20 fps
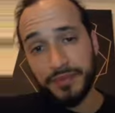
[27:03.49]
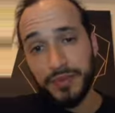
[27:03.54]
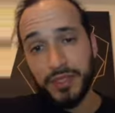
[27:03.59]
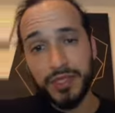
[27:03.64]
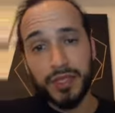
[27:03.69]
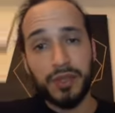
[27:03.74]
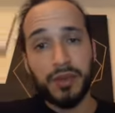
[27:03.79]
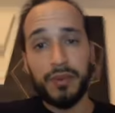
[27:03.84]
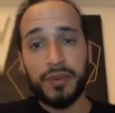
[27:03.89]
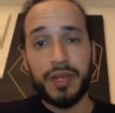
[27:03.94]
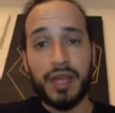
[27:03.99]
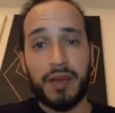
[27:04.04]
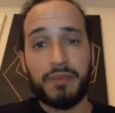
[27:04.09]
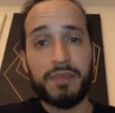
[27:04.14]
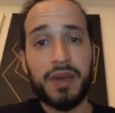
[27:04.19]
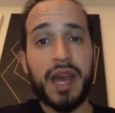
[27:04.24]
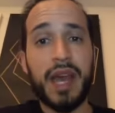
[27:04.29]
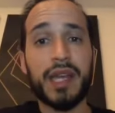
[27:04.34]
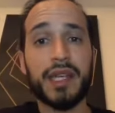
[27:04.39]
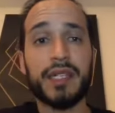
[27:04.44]
So we got
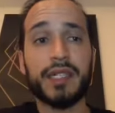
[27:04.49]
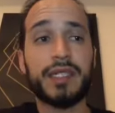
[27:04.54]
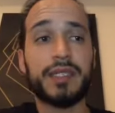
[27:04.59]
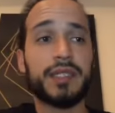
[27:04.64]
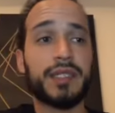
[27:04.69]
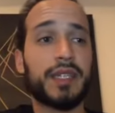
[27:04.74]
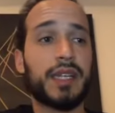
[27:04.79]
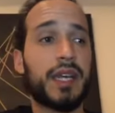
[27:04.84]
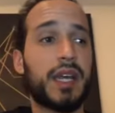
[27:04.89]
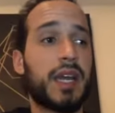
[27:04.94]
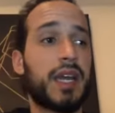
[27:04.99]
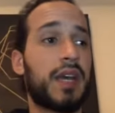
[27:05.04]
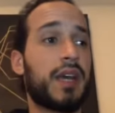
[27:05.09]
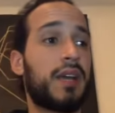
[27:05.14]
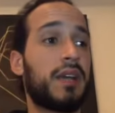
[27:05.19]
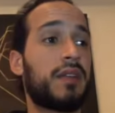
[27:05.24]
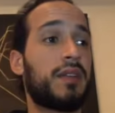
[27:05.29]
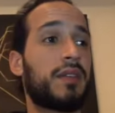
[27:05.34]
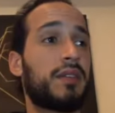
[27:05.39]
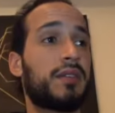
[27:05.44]
back,
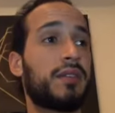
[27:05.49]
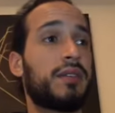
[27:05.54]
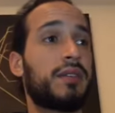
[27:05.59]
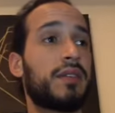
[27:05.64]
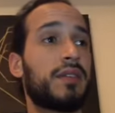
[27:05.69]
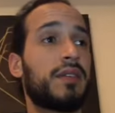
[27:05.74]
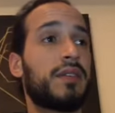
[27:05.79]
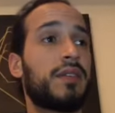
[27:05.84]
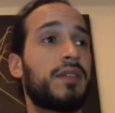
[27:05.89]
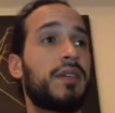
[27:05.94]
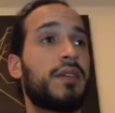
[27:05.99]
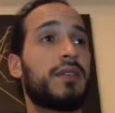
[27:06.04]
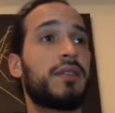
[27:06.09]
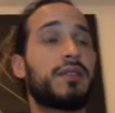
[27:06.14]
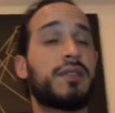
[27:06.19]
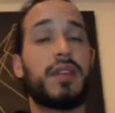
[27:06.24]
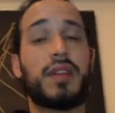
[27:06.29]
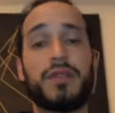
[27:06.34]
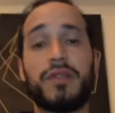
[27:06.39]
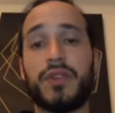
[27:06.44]
and
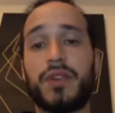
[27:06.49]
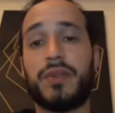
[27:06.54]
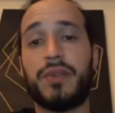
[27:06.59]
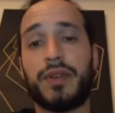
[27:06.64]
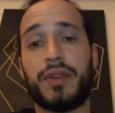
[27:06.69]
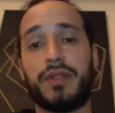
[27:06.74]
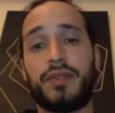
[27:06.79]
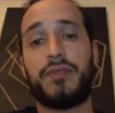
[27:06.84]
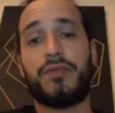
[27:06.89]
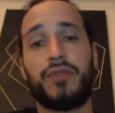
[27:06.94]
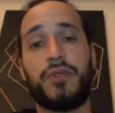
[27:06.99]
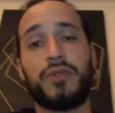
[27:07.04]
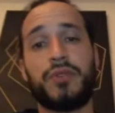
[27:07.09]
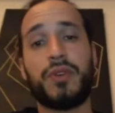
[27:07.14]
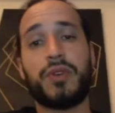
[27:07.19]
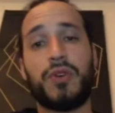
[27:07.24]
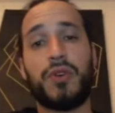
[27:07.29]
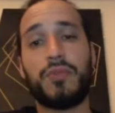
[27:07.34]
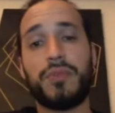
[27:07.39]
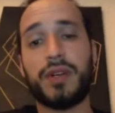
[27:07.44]
instead of going in the food
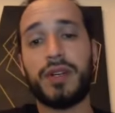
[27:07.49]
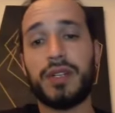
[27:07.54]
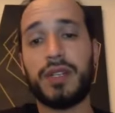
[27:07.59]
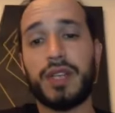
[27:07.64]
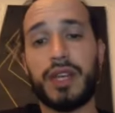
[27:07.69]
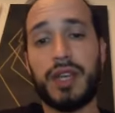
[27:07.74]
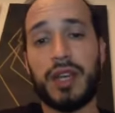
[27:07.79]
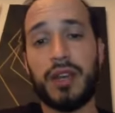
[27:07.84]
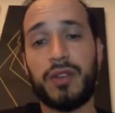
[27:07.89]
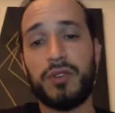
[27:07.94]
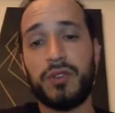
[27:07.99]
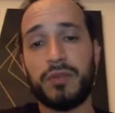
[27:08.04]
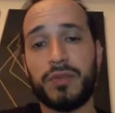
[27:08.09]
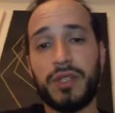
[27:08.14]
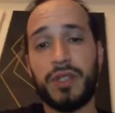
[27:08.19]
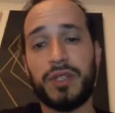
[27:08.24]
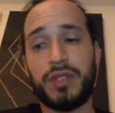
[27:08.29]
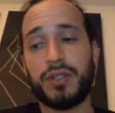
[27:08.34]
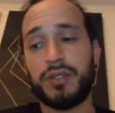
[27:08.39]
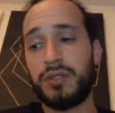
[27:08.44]
coma like I
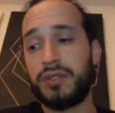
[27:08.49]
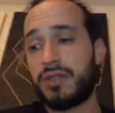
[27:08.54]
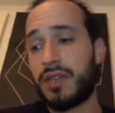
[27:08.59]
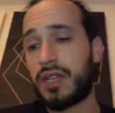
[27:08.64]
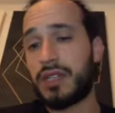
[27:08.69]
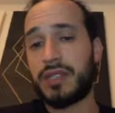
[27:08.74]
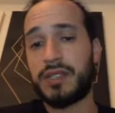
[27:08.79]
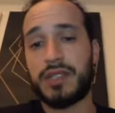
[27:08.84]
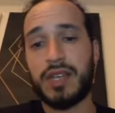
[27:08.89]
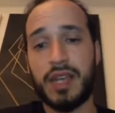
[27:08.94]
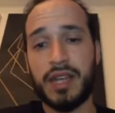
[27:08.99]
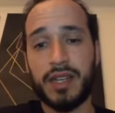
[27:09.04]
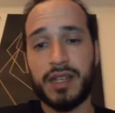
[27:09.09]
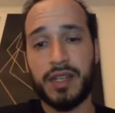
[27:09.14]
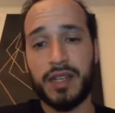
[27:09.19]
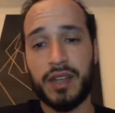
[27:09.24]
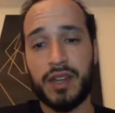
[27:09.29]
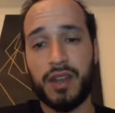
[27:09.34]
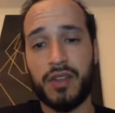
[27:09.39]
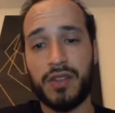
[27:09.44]
normally do, I decided to
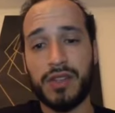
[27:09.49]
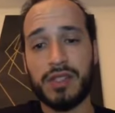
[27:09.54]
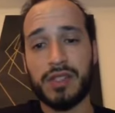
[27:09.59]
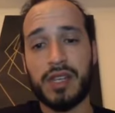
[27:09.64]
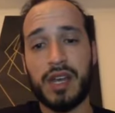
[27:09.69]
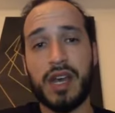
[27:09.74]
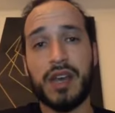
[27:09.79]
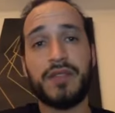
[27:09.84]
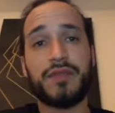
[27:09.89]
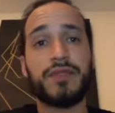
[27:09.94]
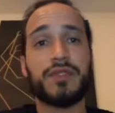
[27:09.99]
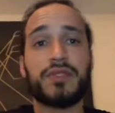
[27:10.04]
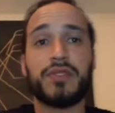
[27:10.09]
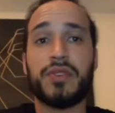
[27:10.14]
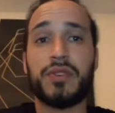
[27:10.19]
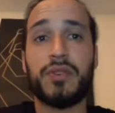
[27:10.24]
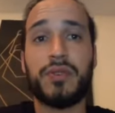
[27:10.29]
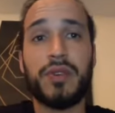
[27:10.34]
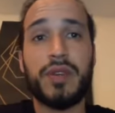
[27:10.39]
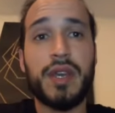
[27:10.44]
get on this live.
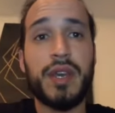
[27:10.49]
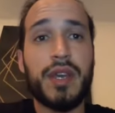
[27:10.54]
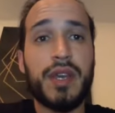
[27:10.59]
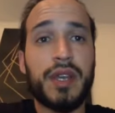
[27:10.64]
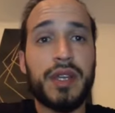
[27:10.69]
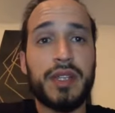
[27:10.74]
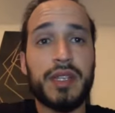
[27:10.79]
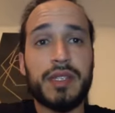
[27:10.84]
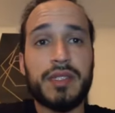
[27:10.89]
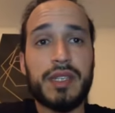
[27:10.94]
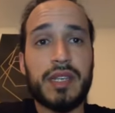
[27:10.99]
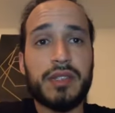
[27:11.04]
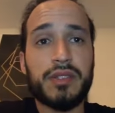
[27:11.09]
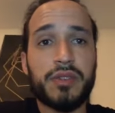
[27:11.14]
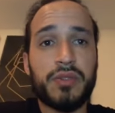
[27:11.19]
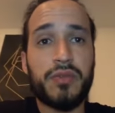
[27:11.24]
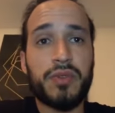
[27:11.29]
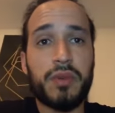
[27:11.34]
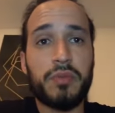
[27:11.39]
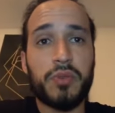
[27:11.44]
So let's
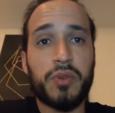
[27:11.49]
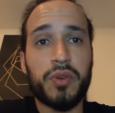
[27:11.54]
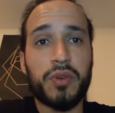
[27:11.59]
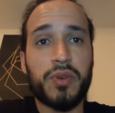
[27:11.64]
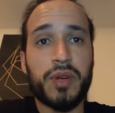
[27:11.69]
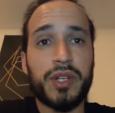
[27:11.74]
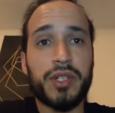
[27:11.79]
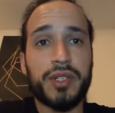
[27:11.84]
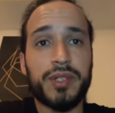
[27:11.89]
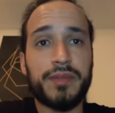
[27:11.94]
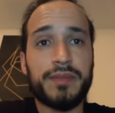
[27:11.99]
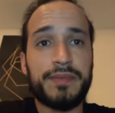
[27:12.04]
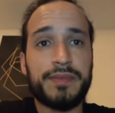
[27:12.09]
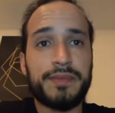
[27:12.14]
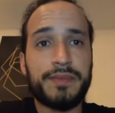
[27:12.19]
answer one more question.